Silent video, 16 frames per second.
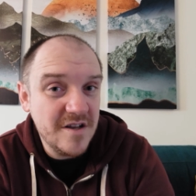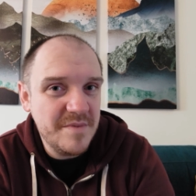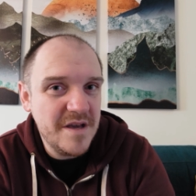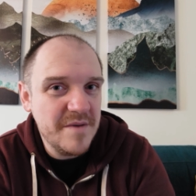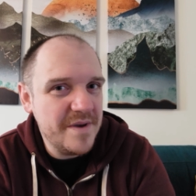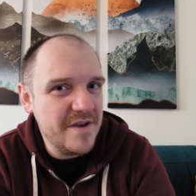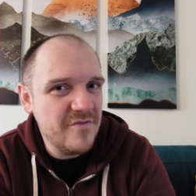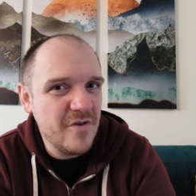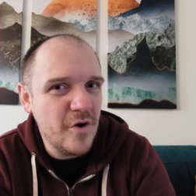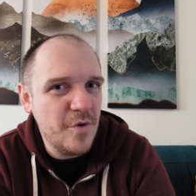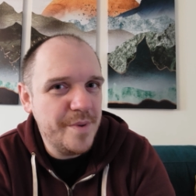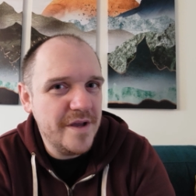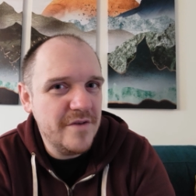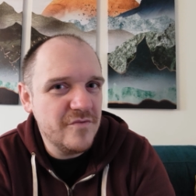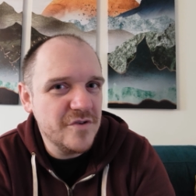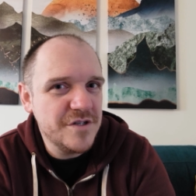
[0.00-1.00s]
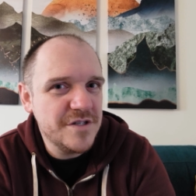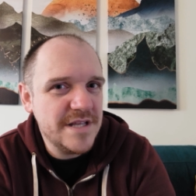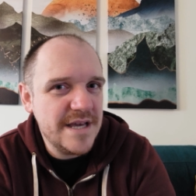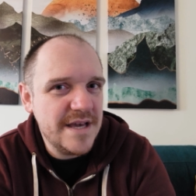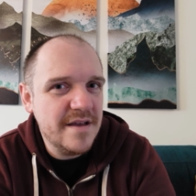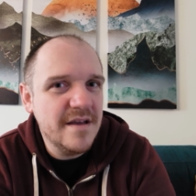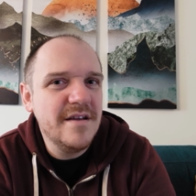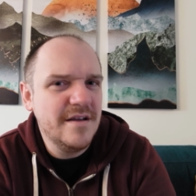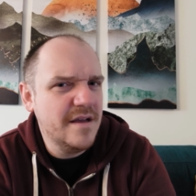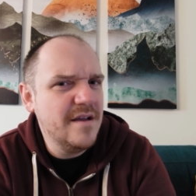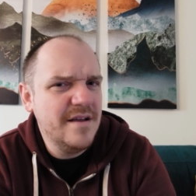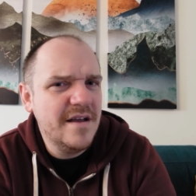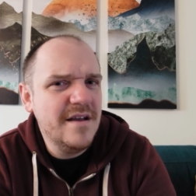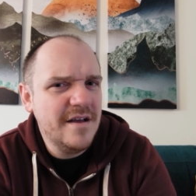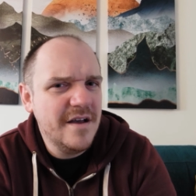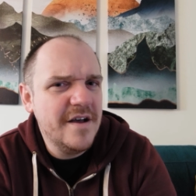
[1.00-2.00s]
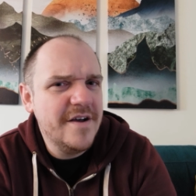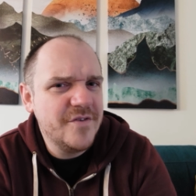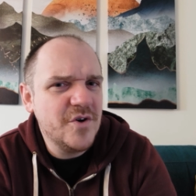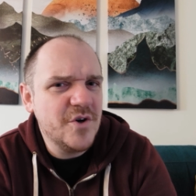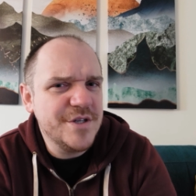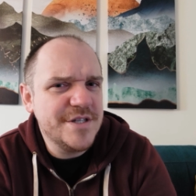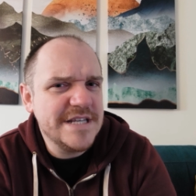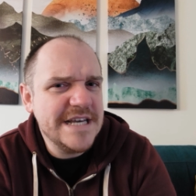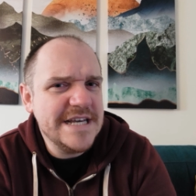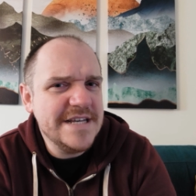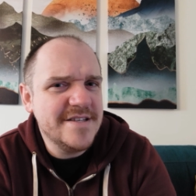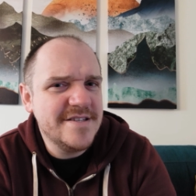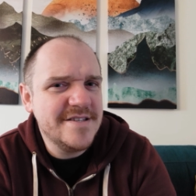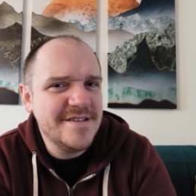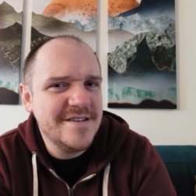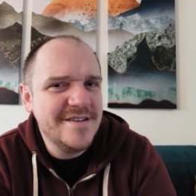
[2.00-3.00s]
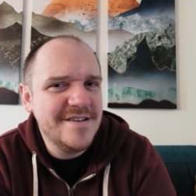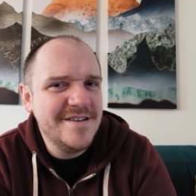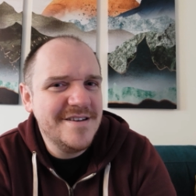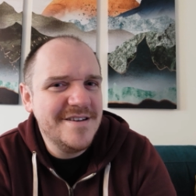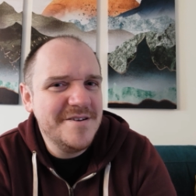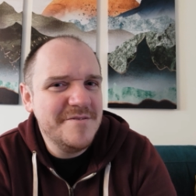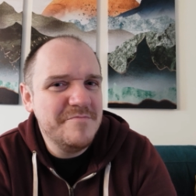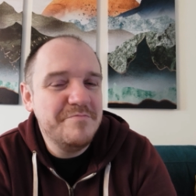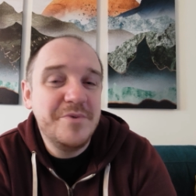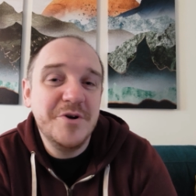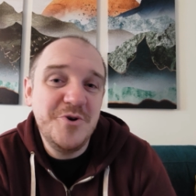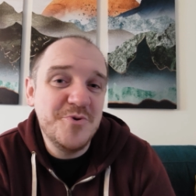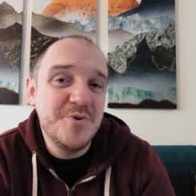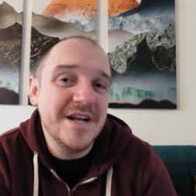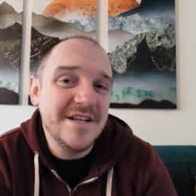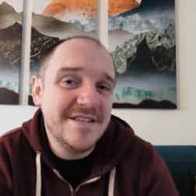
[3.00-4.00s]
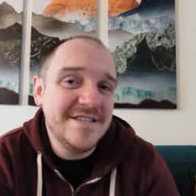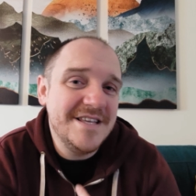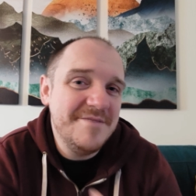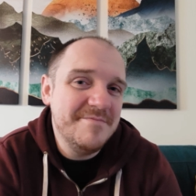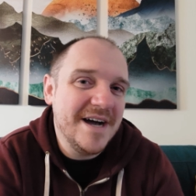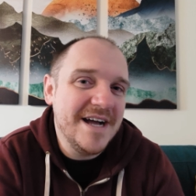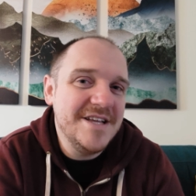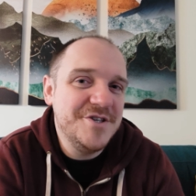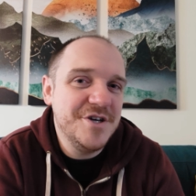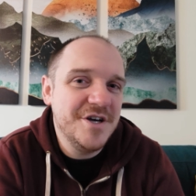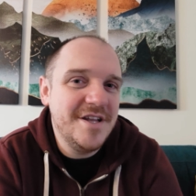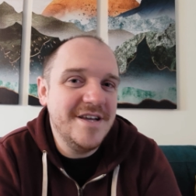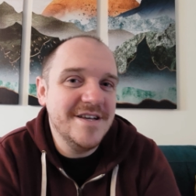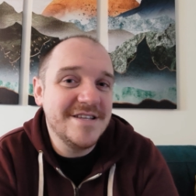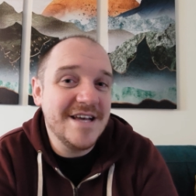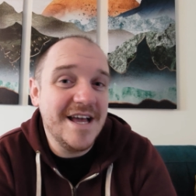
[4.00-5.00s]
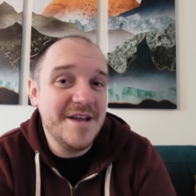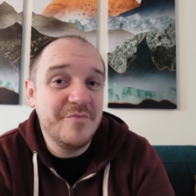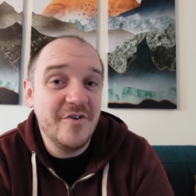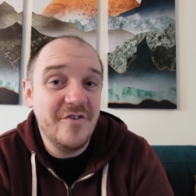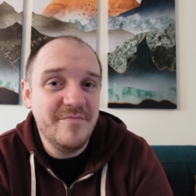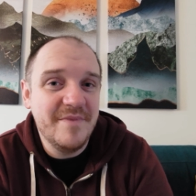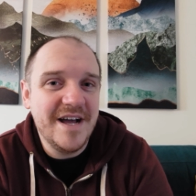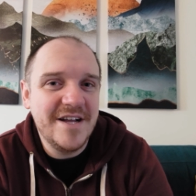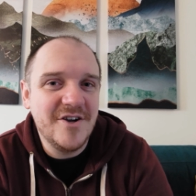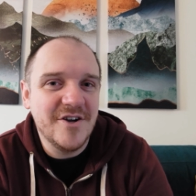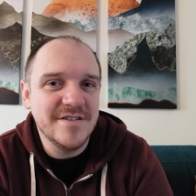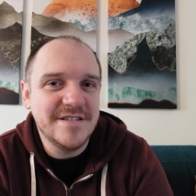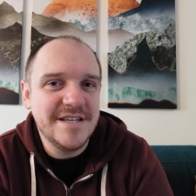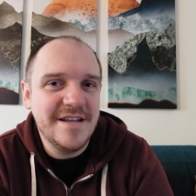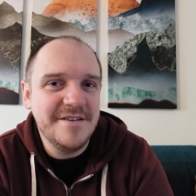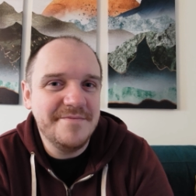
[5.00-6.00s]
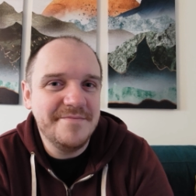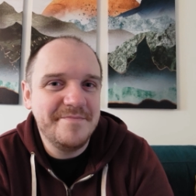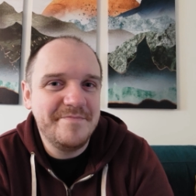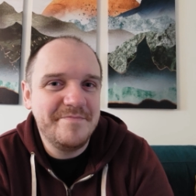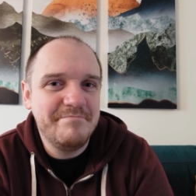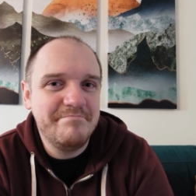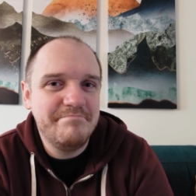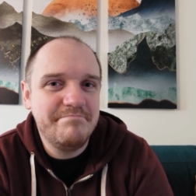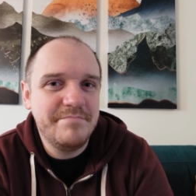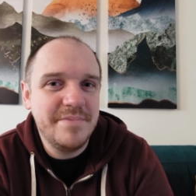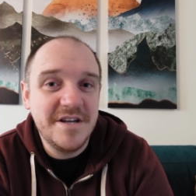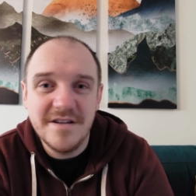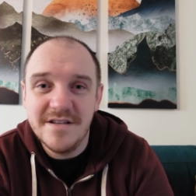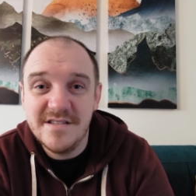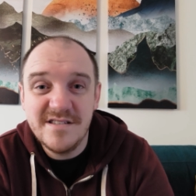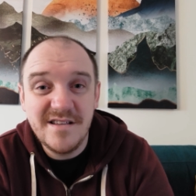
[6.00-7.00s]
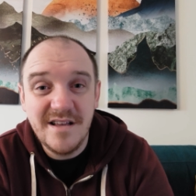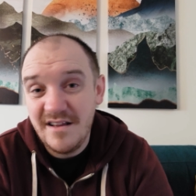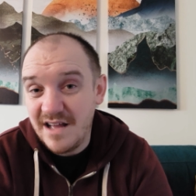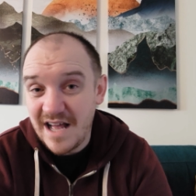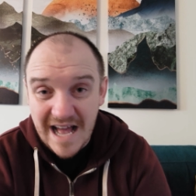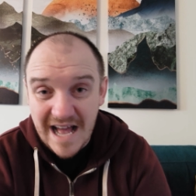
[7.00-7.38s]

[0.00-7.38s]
going to be a bit ropey and rusty? Of course it is, but you'll get to see my journey as I improve my content, because